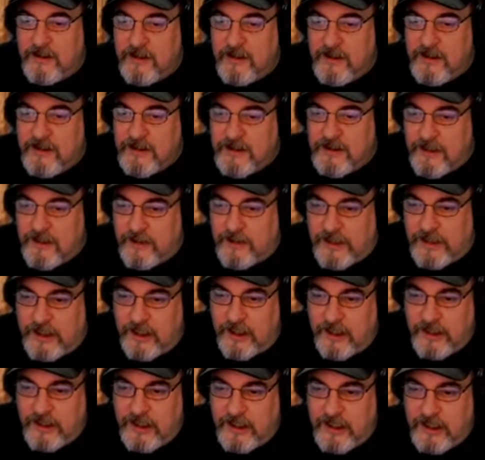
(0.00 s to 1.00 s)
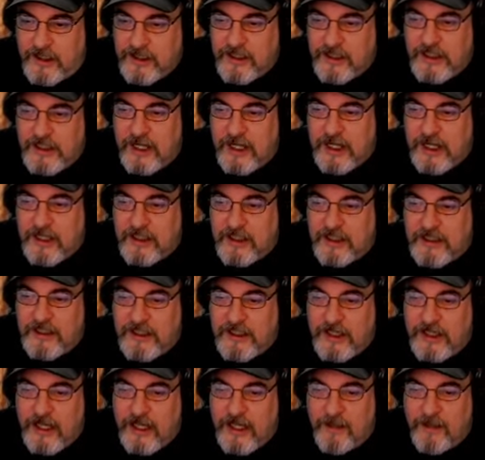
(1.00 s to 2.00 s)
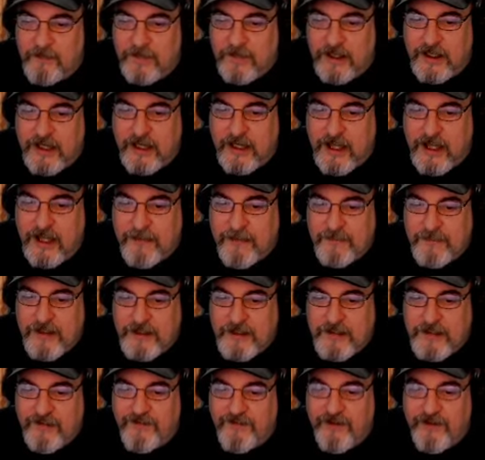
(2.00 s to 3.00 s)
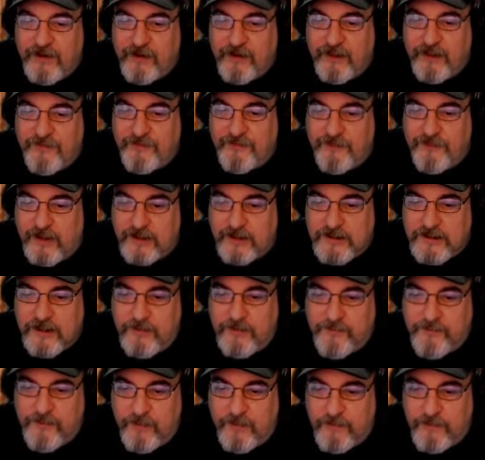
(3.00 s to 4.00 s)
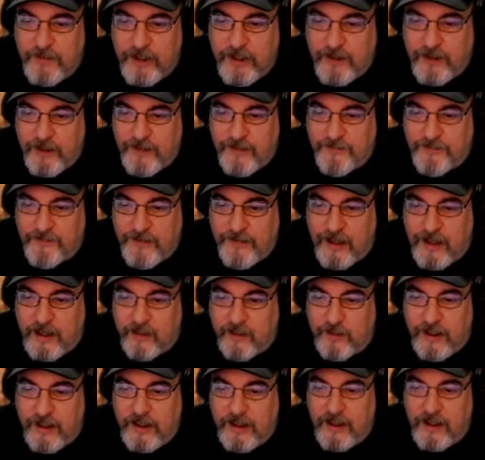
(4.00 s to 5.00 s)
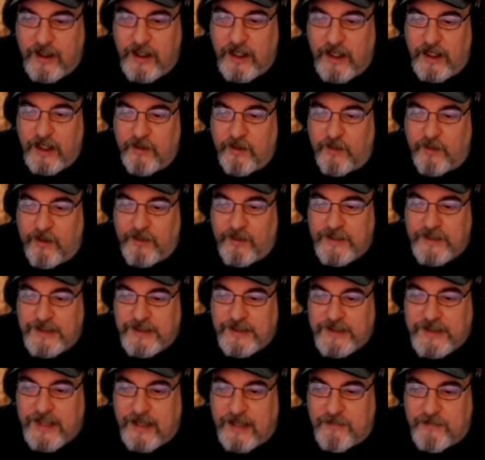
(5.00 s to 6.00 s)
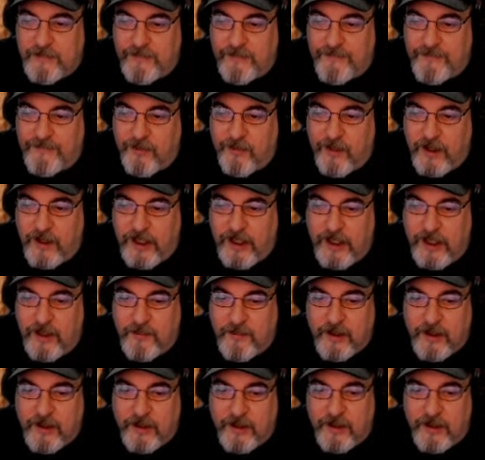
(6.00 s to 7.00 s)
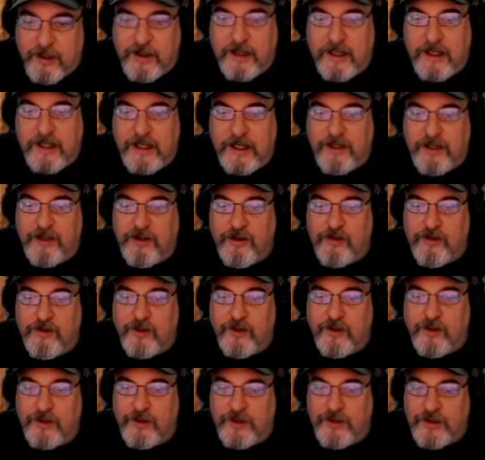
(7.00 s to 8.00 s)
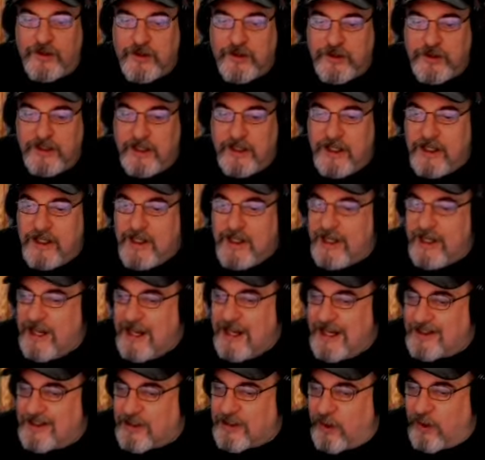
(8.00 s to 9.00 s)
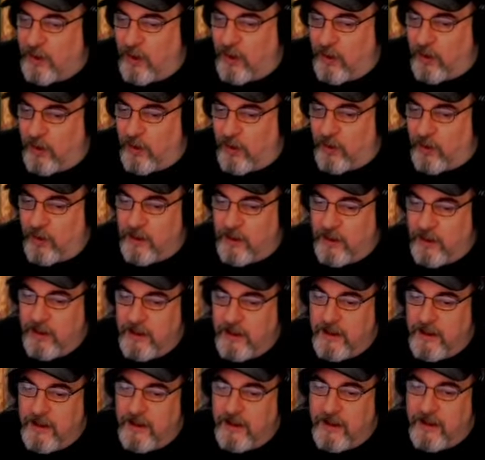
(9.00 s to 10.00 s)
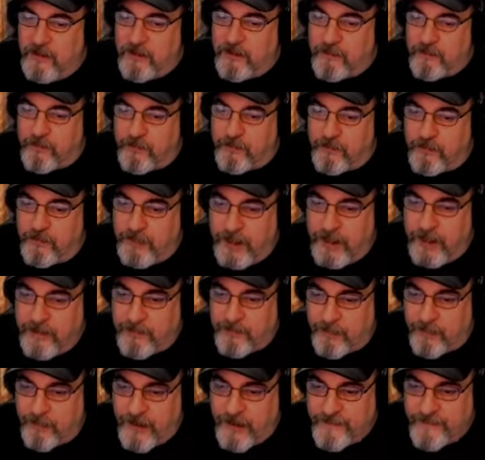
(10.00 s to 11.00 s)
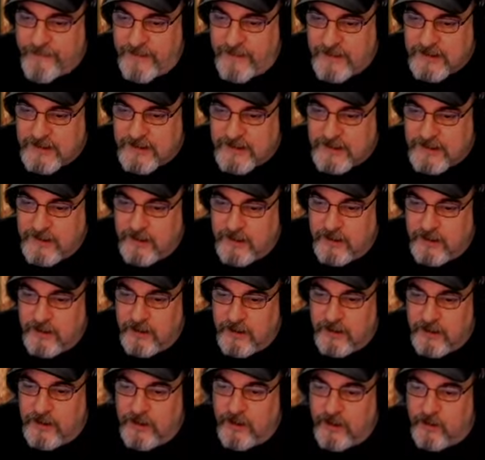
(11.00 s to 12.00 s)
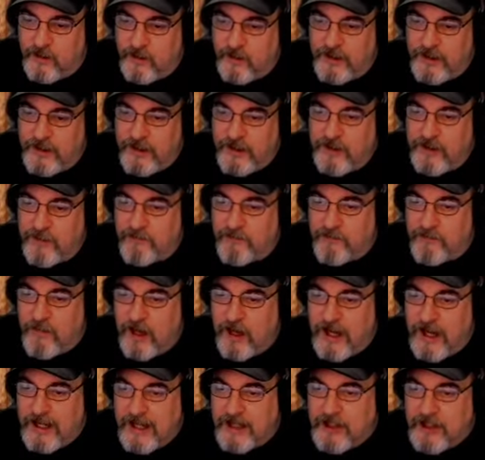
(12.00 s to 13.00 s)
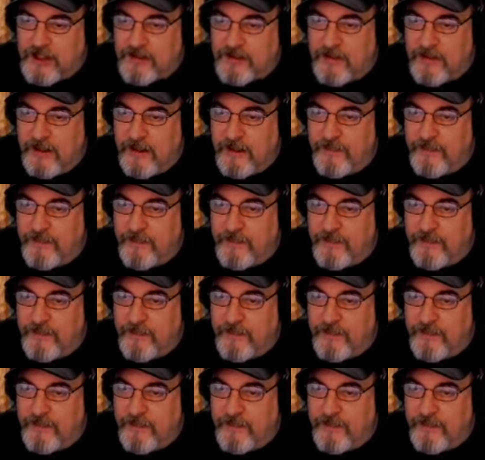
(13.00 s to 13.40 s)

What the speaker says: so the uninitiated DM cannot be severely faulted for merely following what was set before him or her in the rules. Had the whole been prefaced with an admonishment